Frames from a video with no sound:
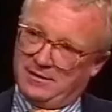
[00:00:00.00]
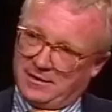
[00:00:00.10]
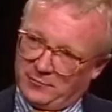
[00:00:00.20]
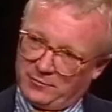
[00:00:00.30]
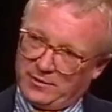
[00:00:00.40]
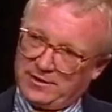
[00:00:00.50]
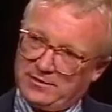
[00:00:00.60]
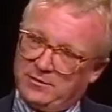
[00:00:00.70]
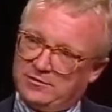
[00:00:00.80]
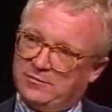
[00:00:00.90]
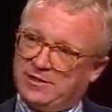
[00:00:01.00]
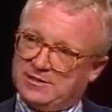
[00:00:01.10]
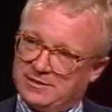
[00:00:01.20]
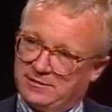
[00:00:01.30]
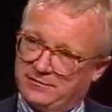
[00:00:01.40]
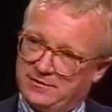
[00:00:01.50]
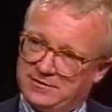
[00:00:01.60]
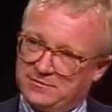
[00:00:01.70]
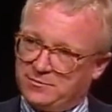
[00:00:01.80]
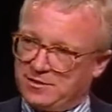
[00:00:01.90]
and I would write a note to myself,
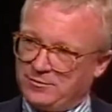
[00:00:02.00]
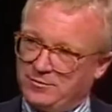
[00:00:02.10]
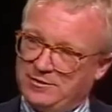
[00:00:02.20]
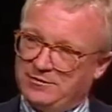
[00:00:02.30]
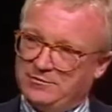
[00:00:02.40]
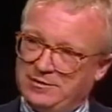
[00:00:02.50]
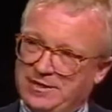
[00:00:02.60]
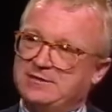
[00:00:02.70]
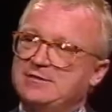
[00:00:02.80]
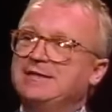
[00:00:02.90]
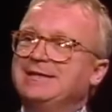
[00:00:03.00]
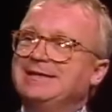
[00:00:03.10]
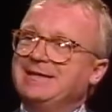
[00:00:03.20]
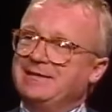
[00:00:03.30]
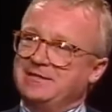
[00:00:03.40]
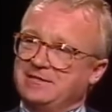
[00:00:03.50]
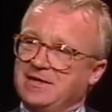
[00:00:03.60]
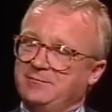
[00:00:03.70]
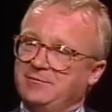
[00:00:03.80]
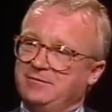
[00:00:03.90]
this is what I'm going to do next, and then I
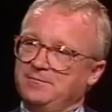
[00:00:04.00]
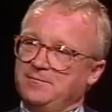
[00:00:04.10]
stopped.